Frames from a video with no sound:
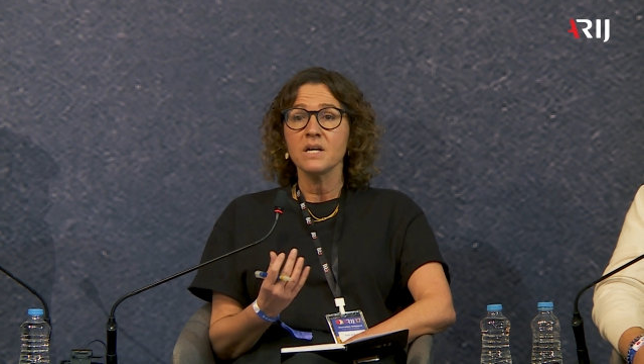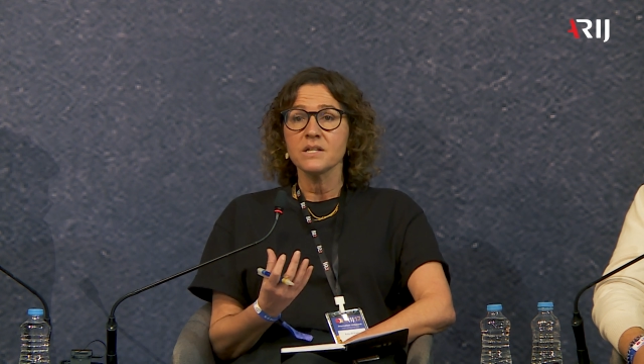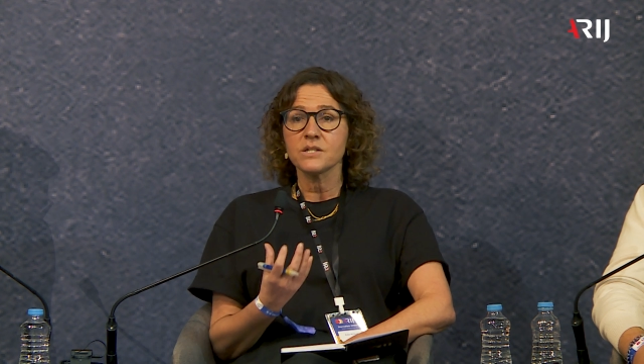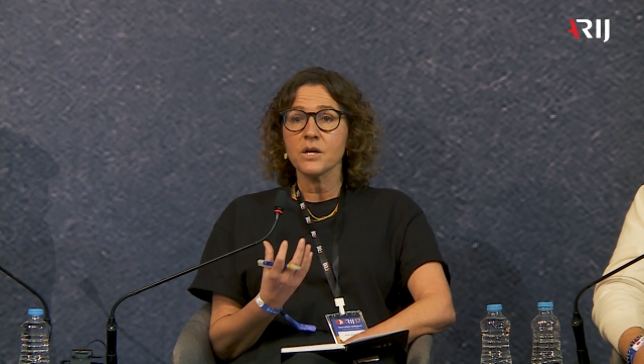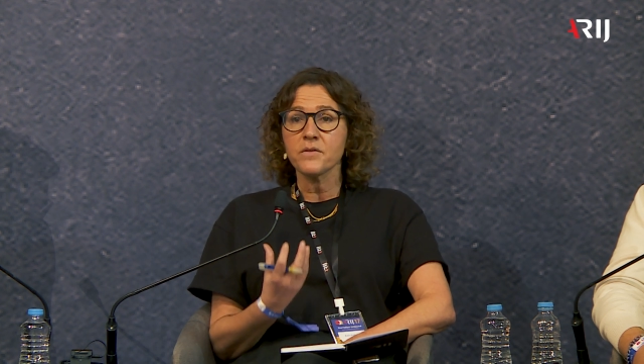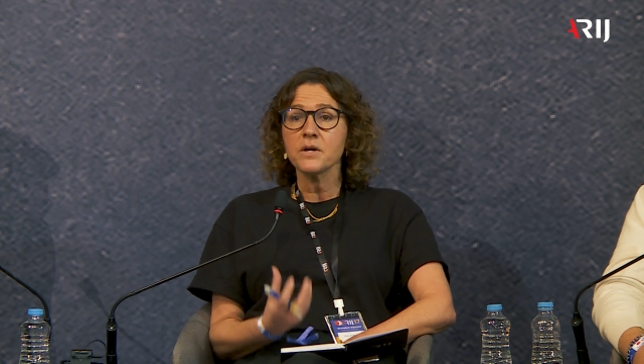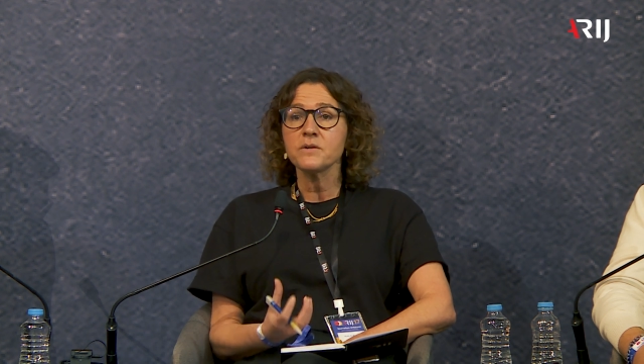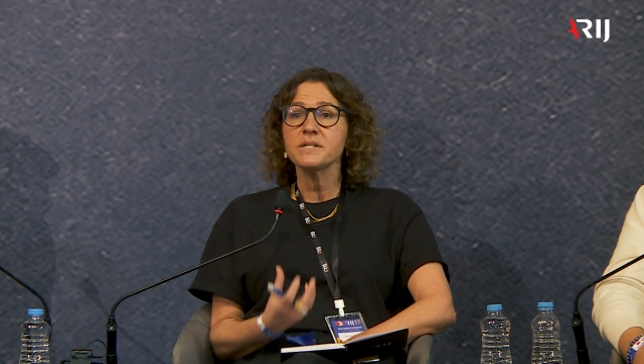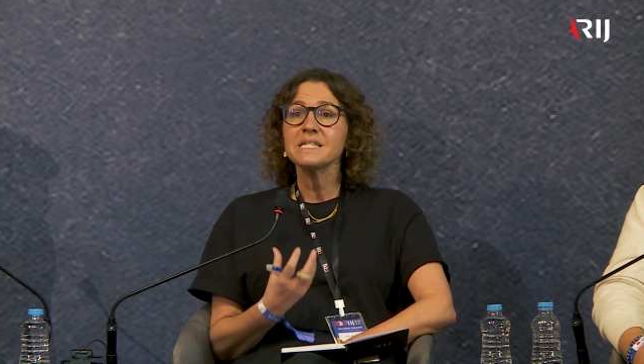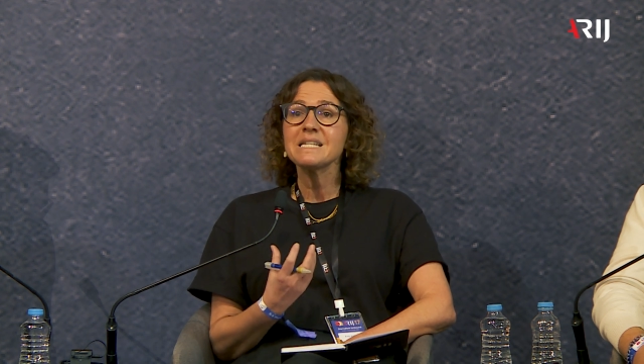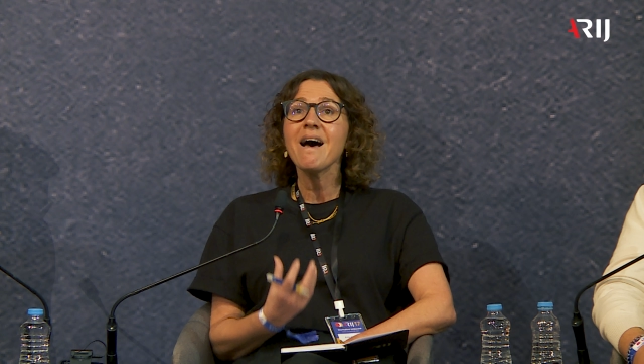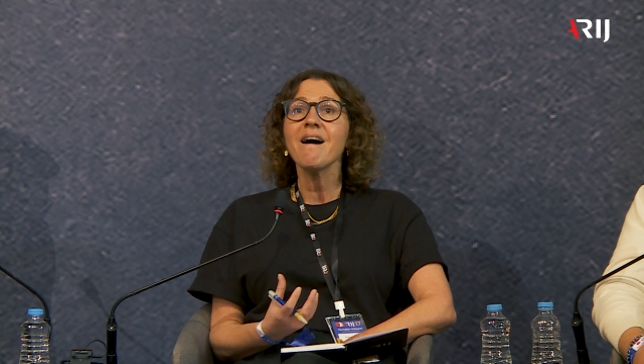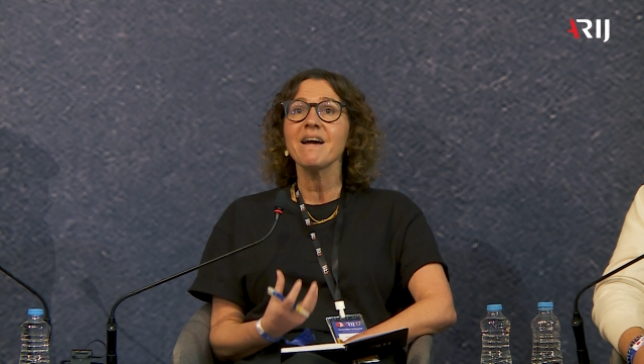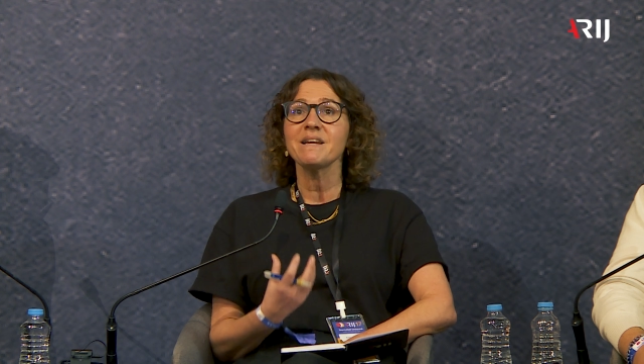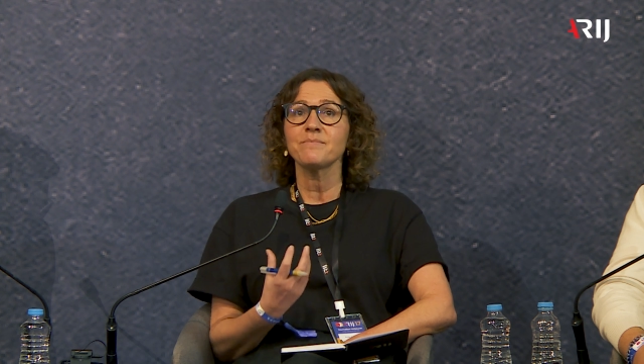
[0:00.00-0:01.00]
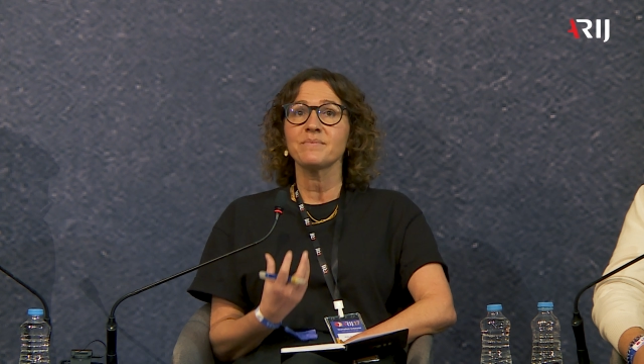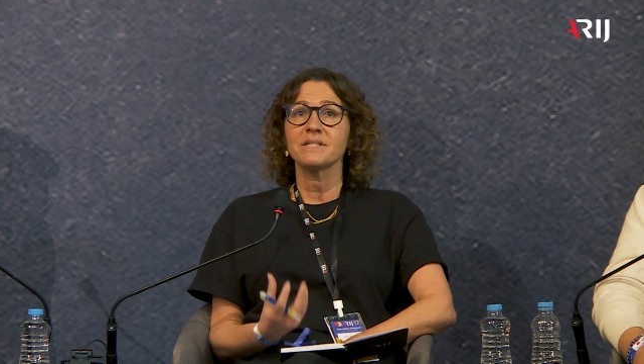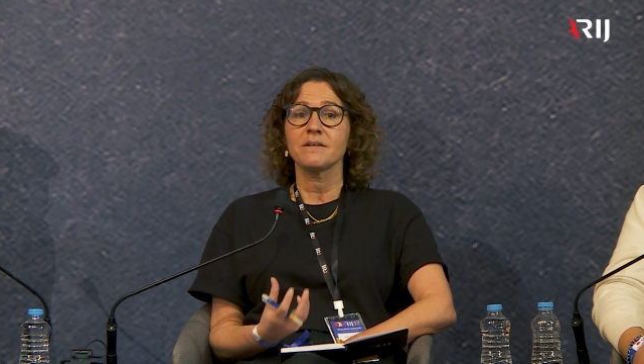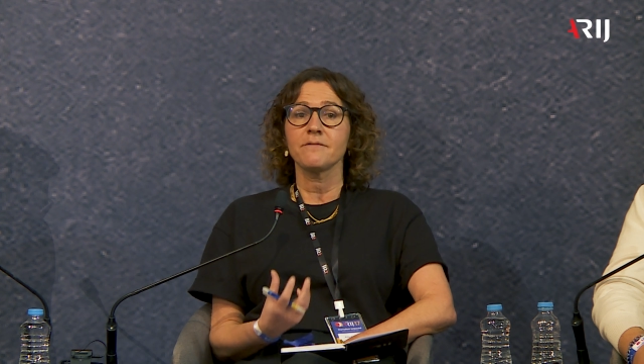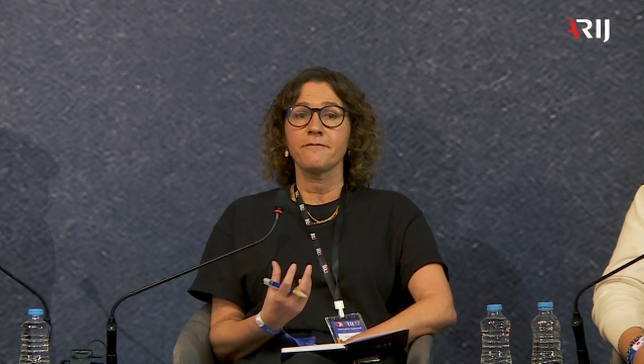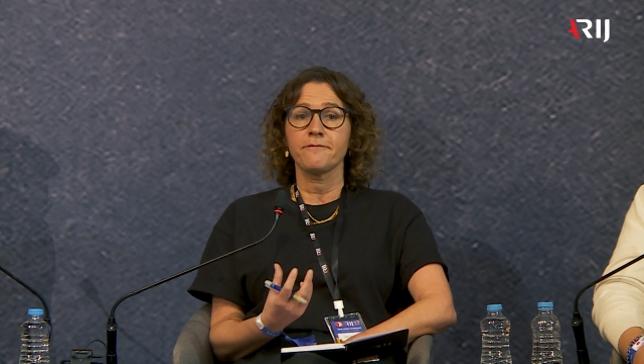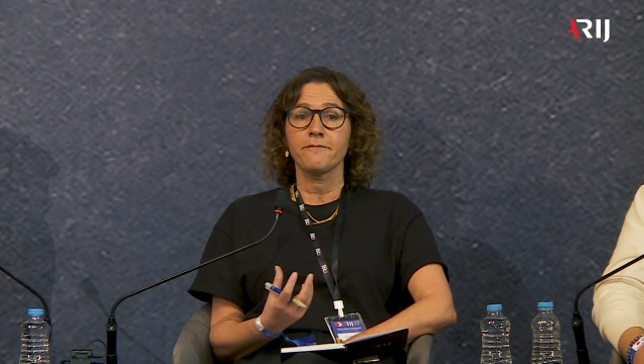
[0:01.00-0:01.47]
So those types
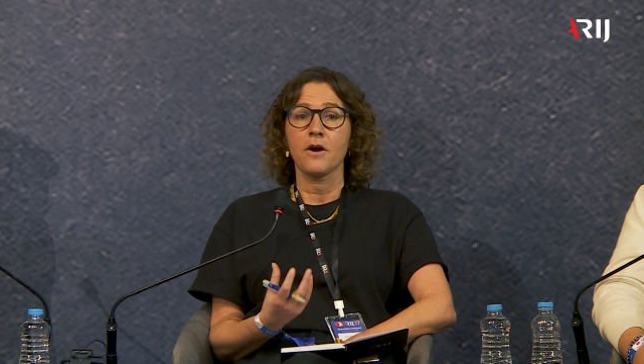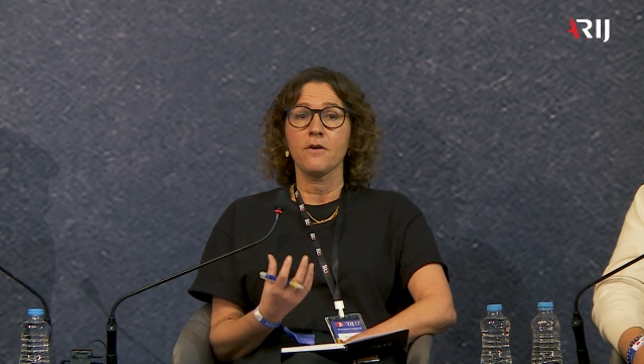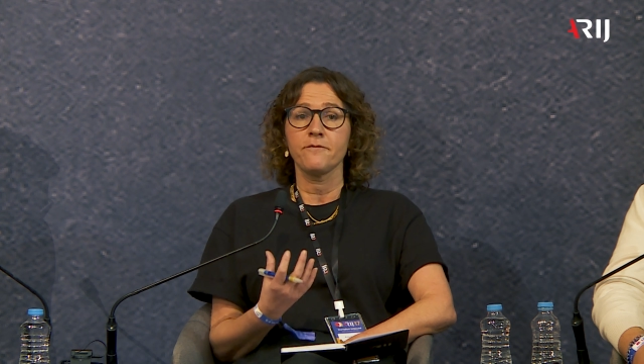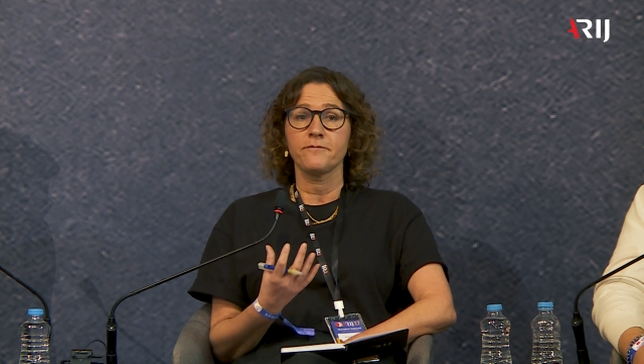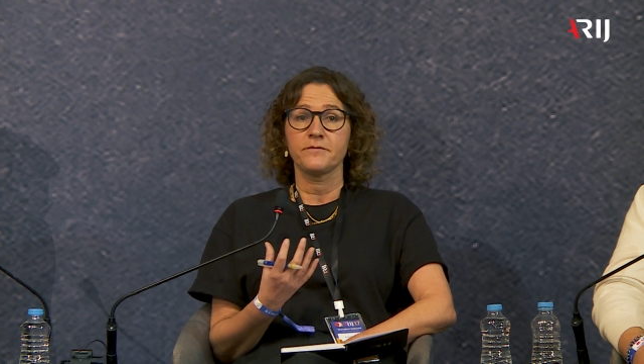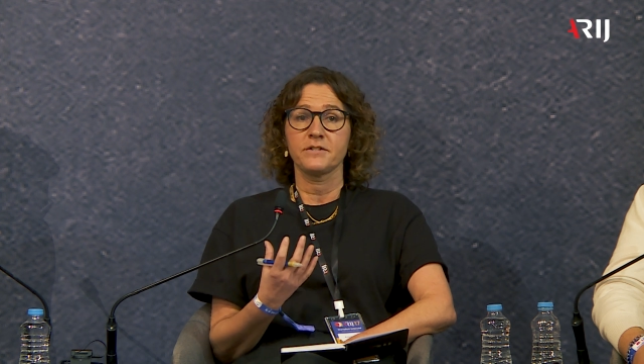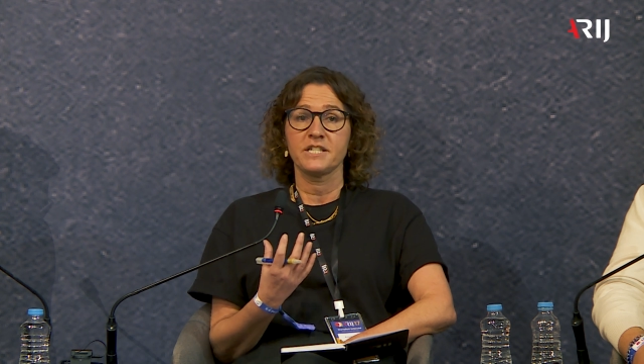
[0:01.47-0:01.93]
of